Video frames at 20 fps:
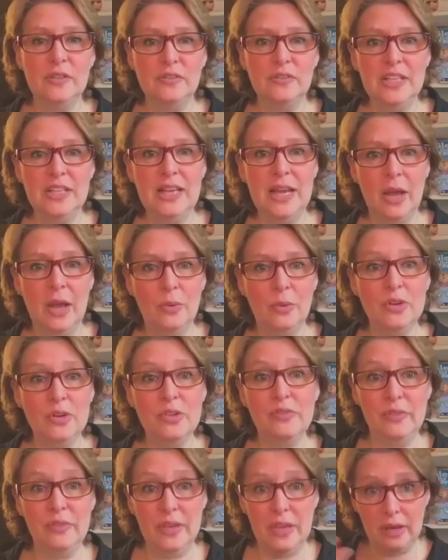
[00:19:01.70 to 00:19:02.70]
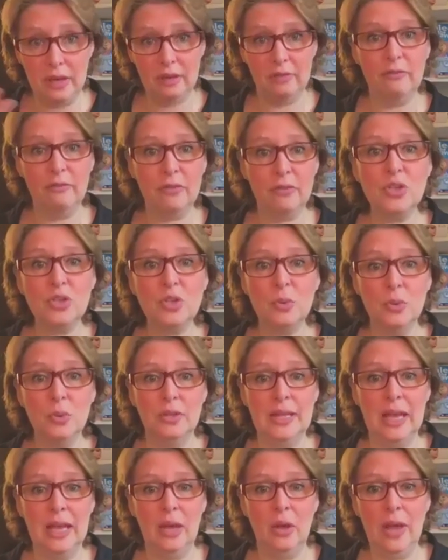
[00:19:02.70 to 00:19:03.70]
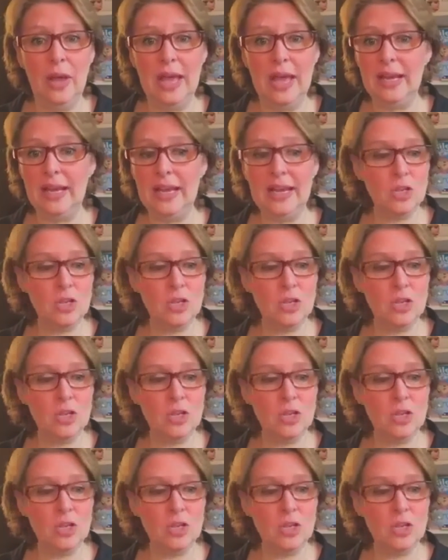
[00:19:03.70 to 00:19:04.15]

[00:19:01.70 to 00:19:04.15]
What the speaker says: hours via virtual now. And he just